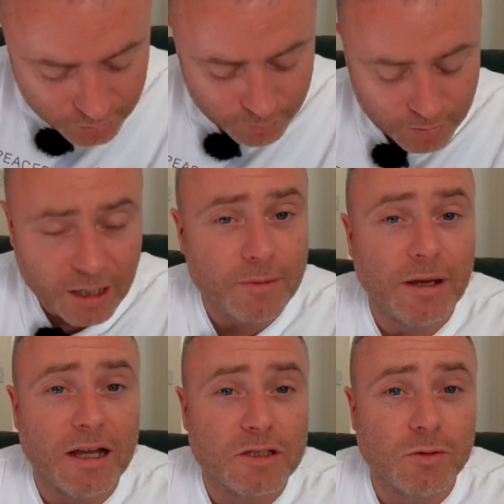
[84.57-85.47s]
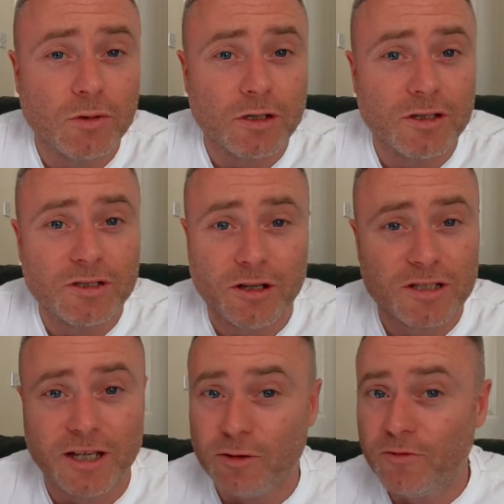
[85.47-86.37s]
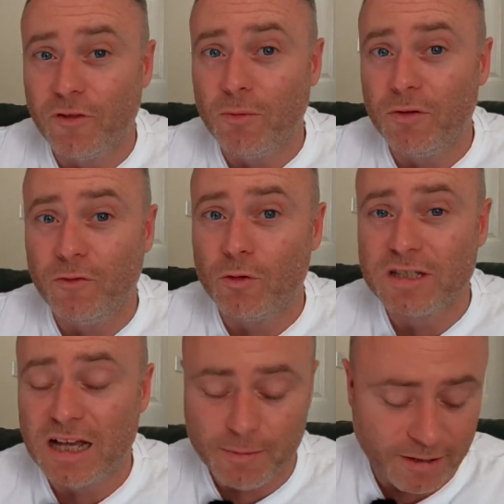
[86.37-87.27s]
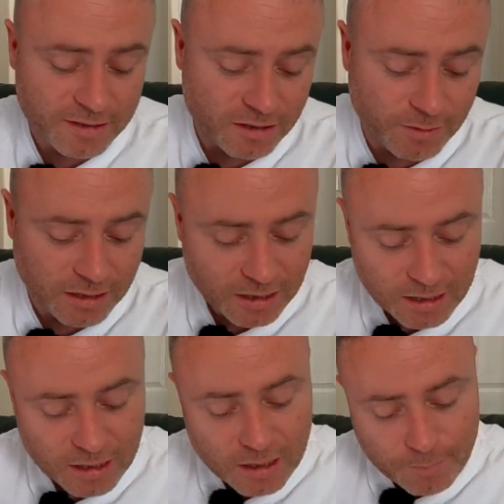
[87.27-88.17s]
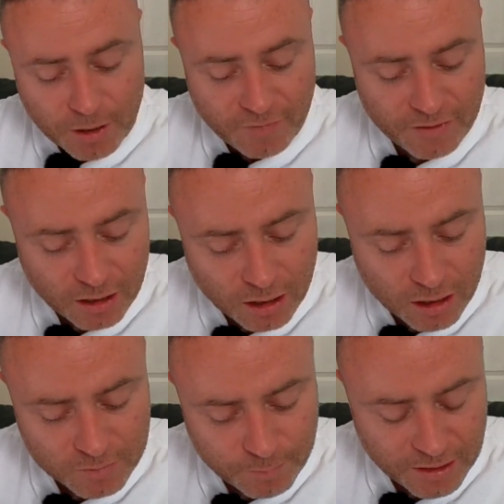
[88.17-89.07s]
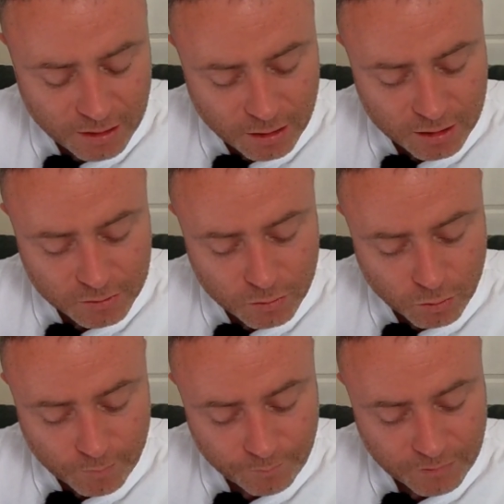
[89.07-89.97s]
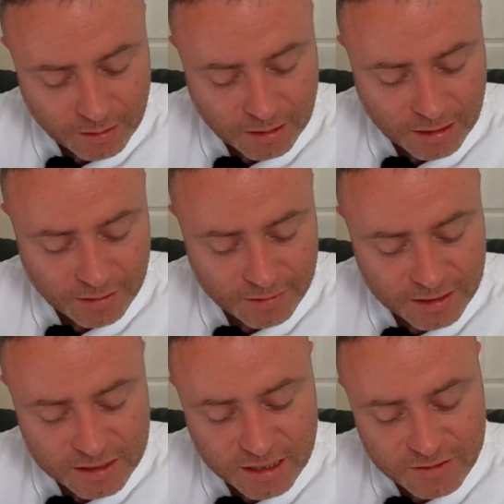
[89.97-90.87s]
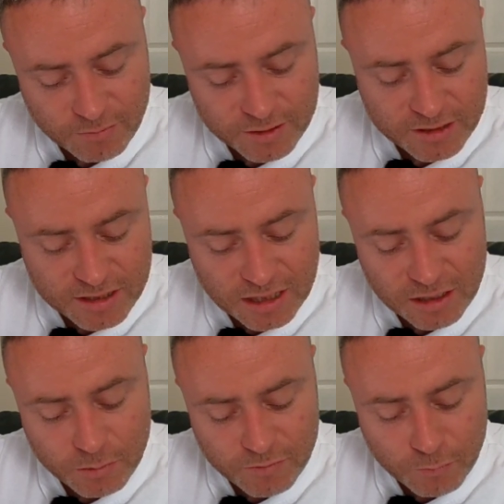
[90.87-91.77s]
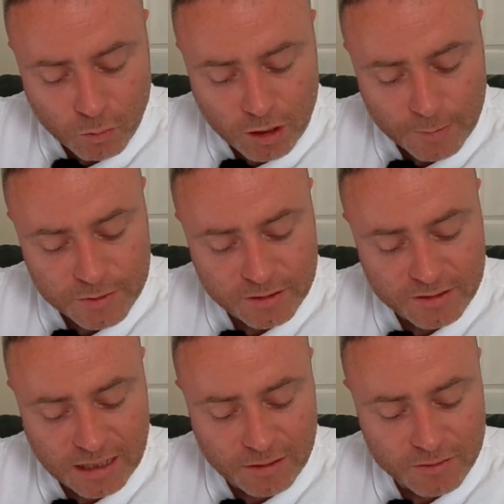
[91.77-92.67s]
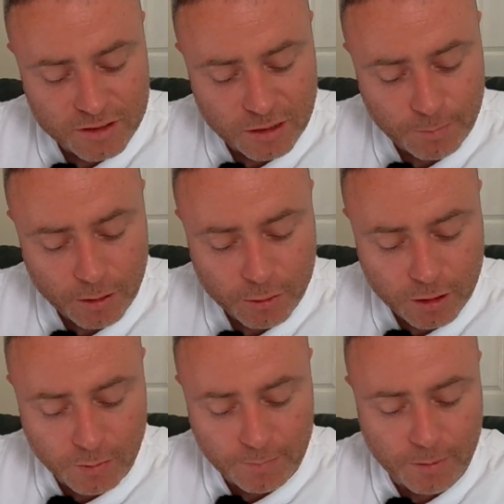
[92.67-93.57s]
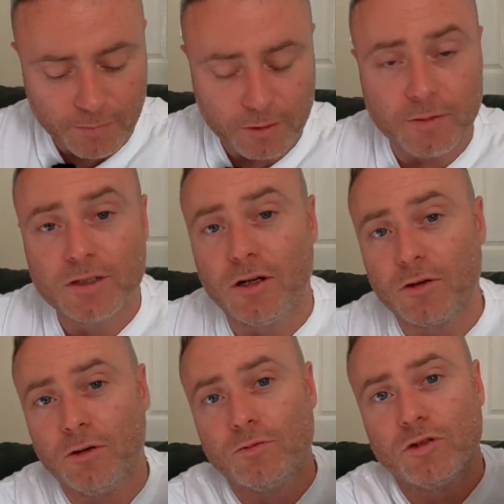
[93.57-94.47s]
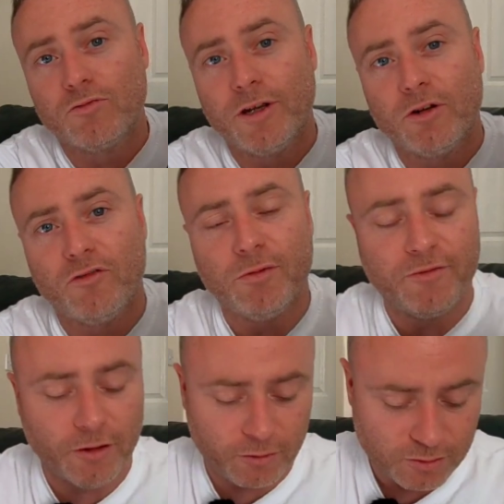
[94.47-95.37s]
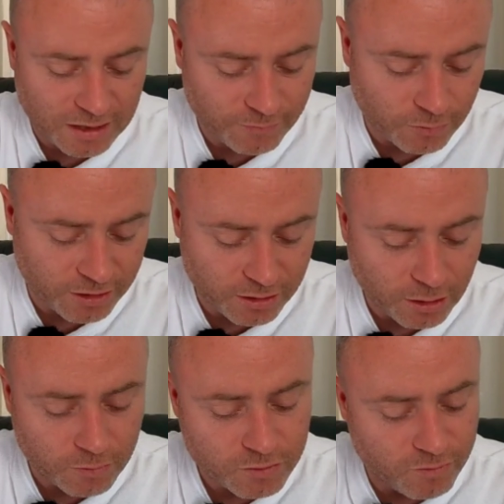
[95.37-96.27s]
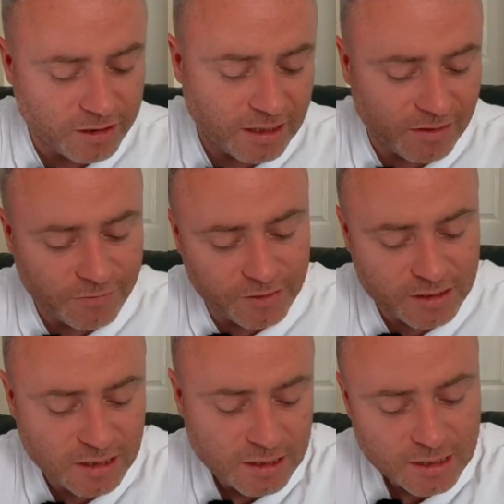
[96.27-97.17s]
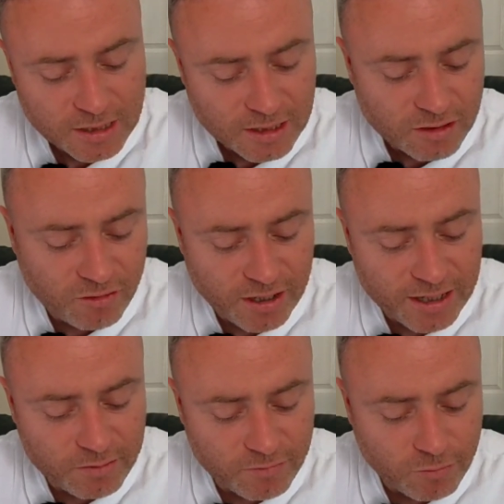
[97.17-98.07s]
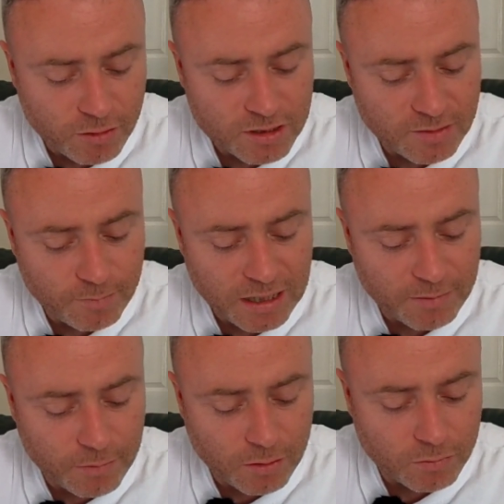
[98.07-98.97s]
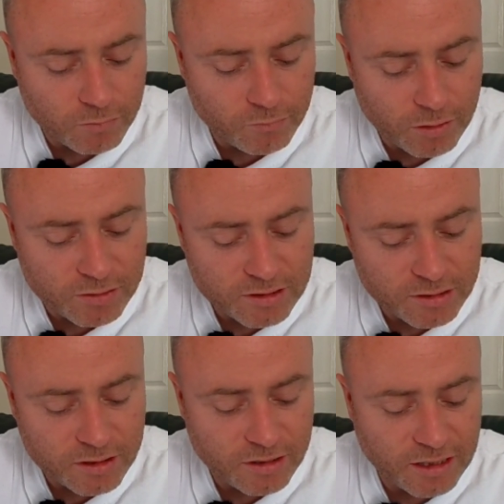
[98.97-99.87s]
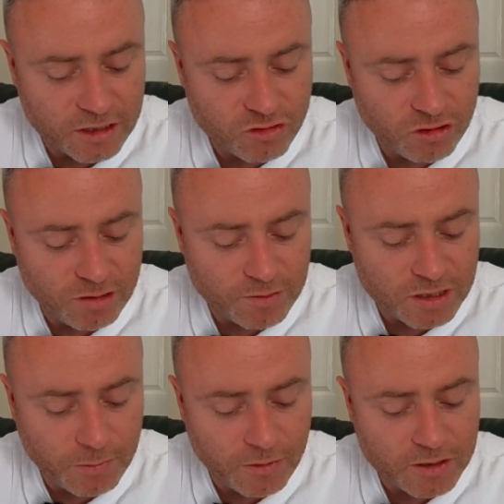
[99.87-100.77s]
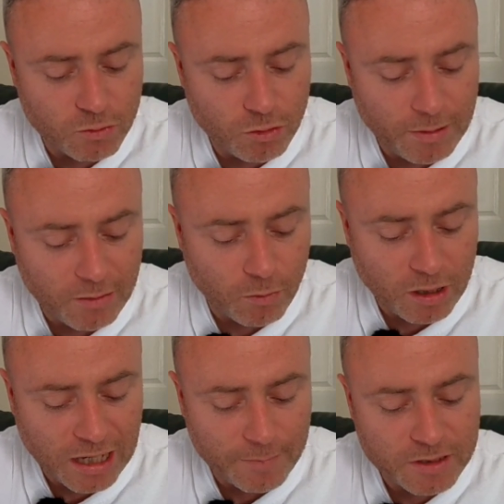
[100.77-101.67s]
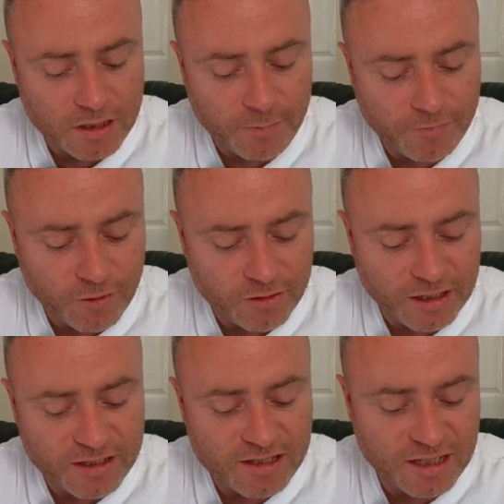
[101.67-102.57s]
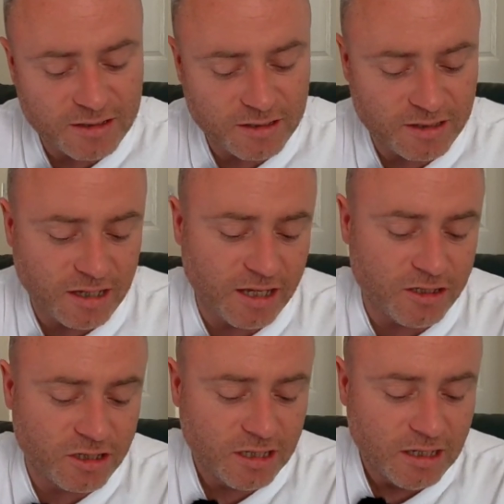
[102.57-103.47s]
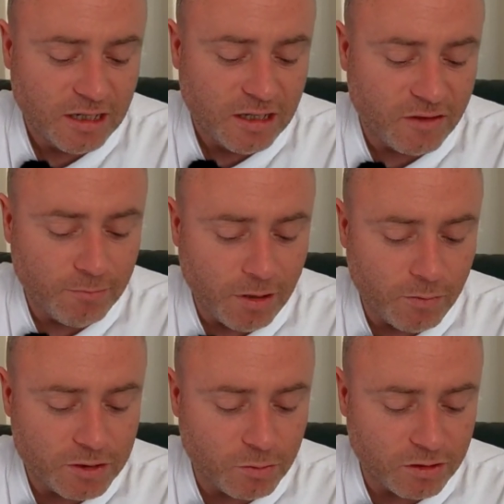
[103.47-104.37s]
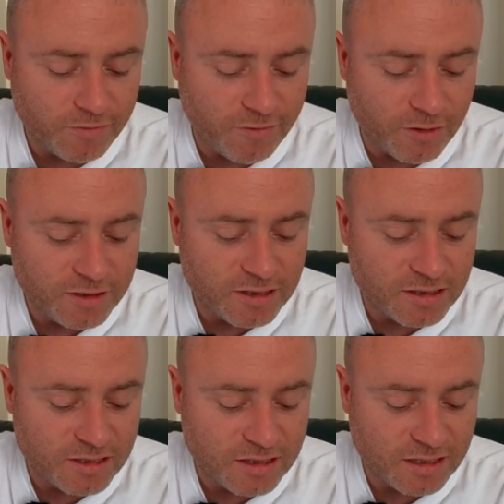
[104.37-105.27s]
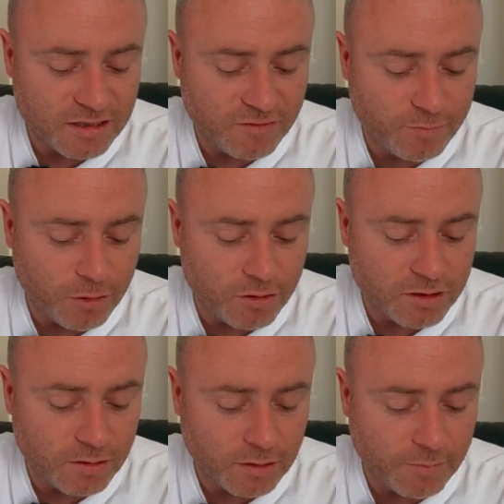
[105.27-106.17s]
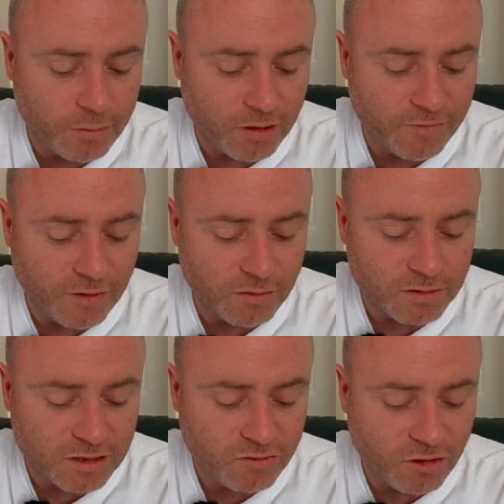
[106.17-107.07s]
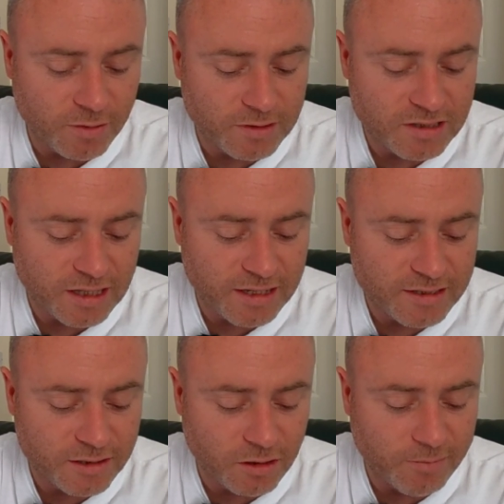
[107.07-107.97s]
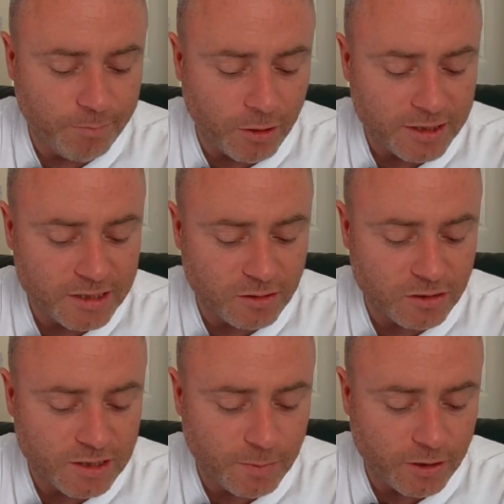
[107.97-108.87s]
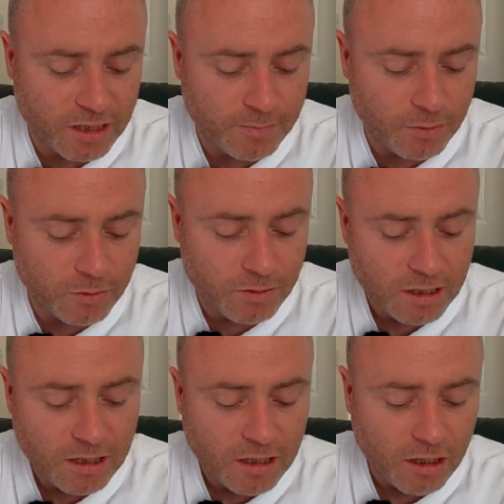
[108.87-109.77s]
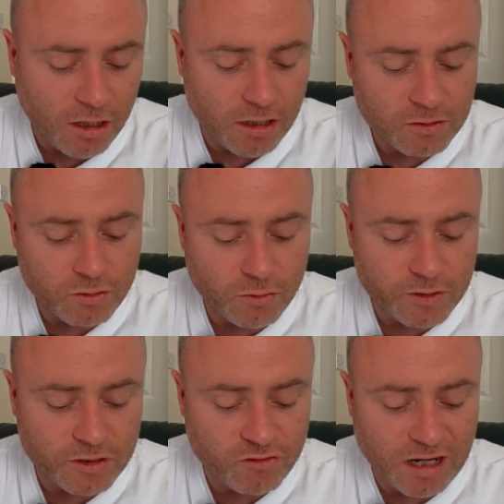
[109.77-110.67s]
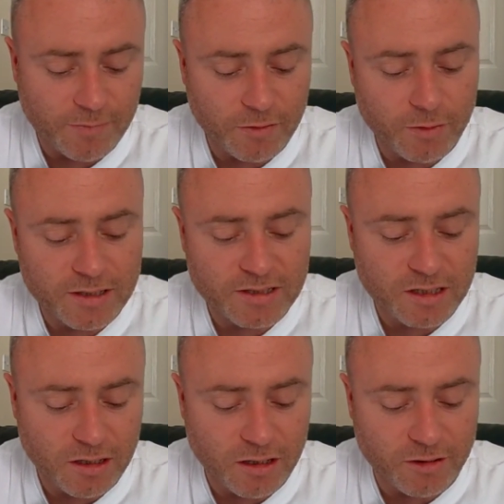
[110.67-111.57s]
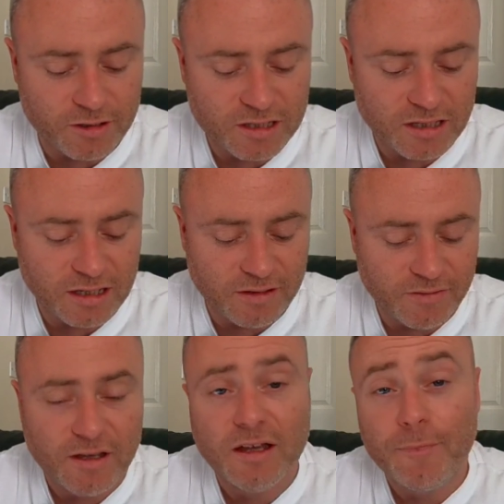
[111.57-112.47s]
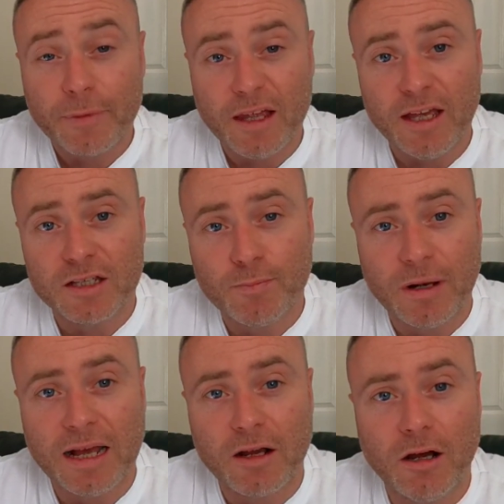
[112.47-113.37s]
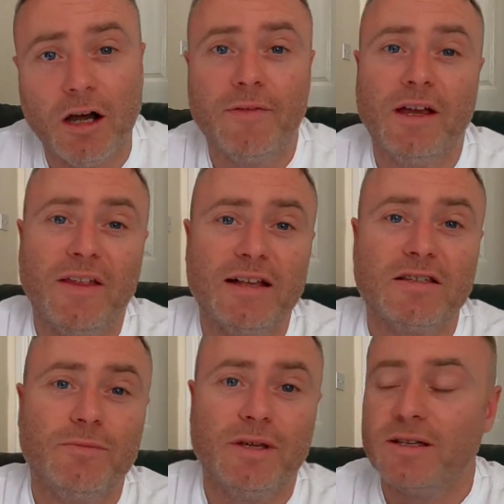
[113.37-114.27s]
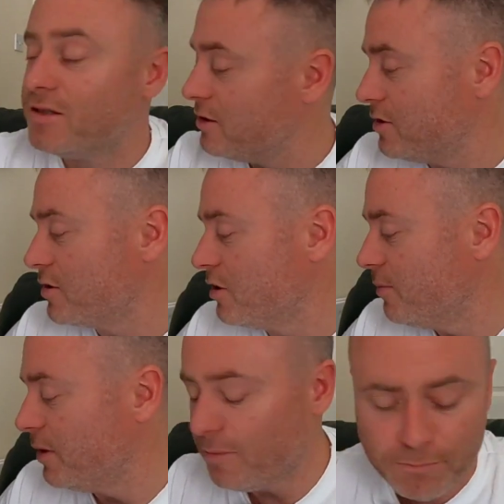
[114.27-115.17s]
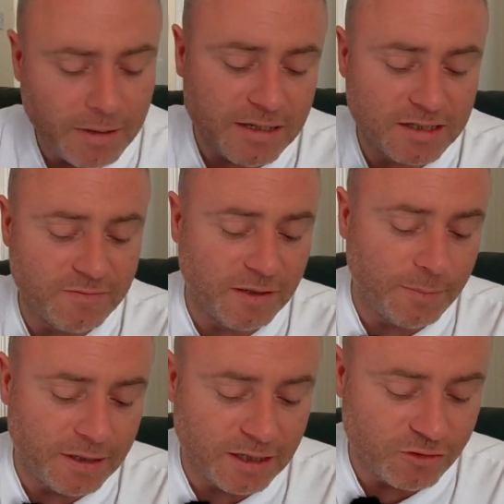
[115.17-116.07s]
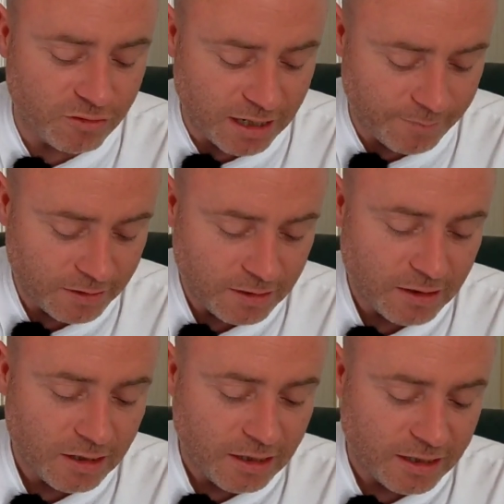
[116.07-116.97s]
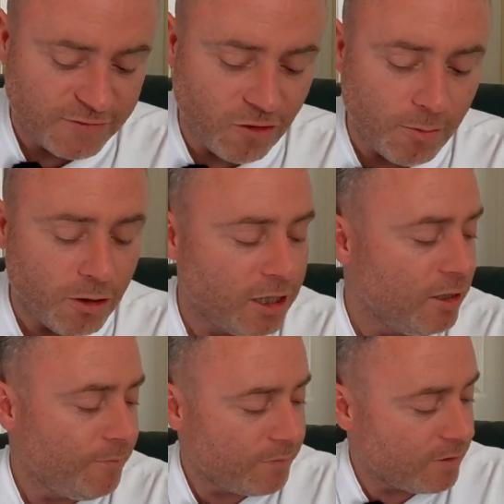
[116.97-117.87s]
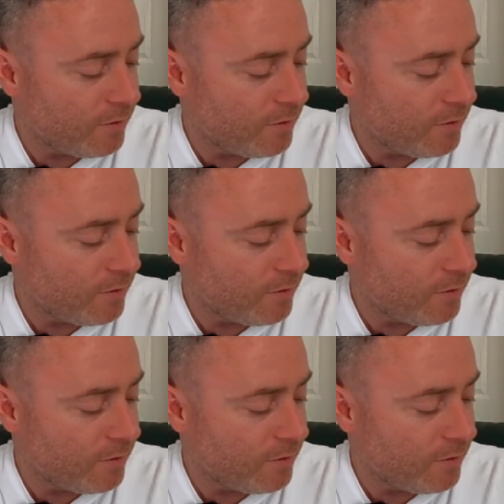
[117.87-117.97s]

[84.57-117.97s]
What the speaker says: going to complain about at all, because, like I say, you'll find my thoughts out about this in a minute. But the Ardbeg Ardcore. It says, from a distillery with more ups and downs than a pogoing pump comes Ardcore. I'm just reading off my phone because I haven't got any notes written down for this. Created with roasted black malt, roasted to the extreme, the spirit is all about what happens up front and centre stage. The malt is what defines this distinctive profile. Described as tasting like bison on a spiky ball, Ardcore is a dram that wears its heart on its sleeve, its black heart. Now that to me says it's going to be a massively peaty dram. It's from Islay.